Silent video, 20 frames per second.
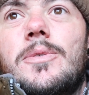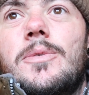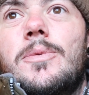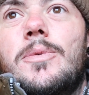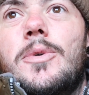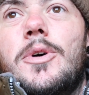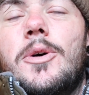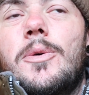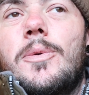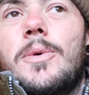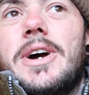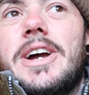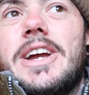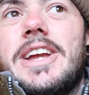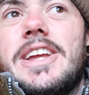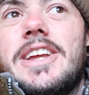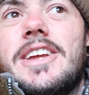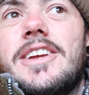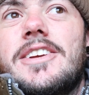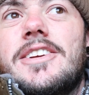what a
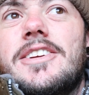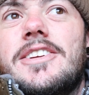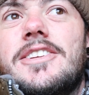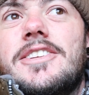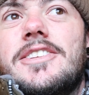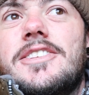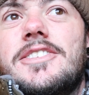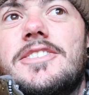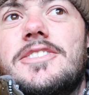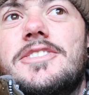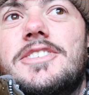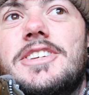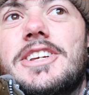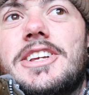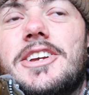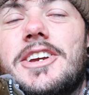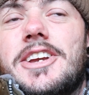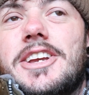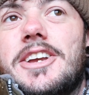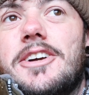way to
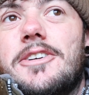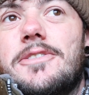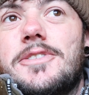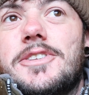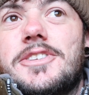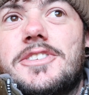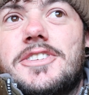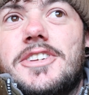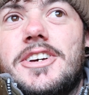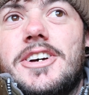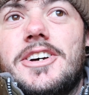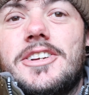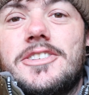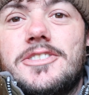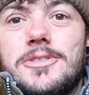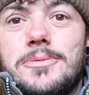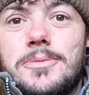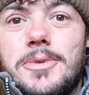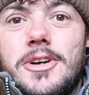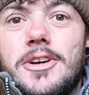kick off the start
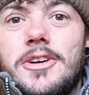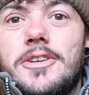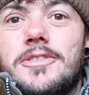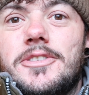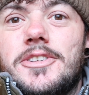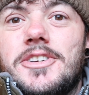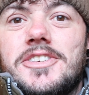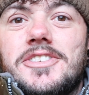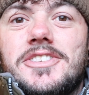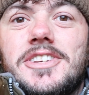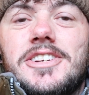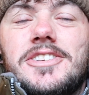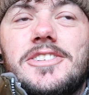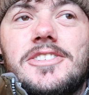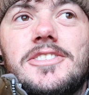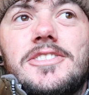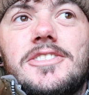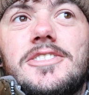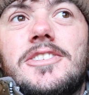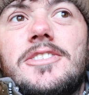to my overnight
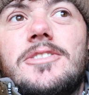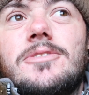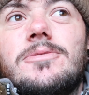sessions.